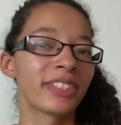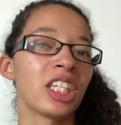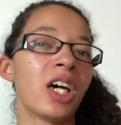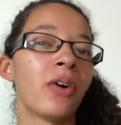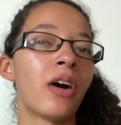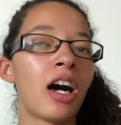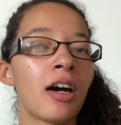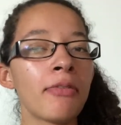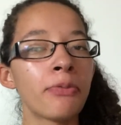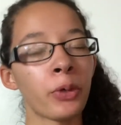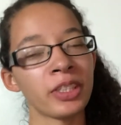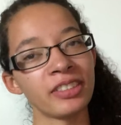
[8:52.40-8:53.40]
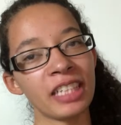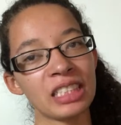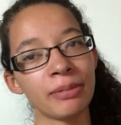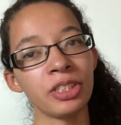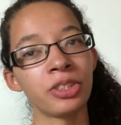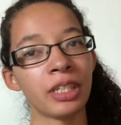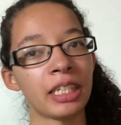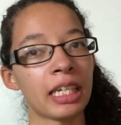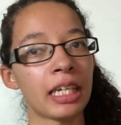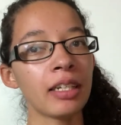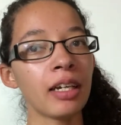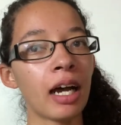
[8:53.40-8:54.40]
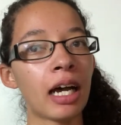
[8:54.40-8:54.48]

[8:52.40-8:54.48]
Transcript: so all four snakes are treated.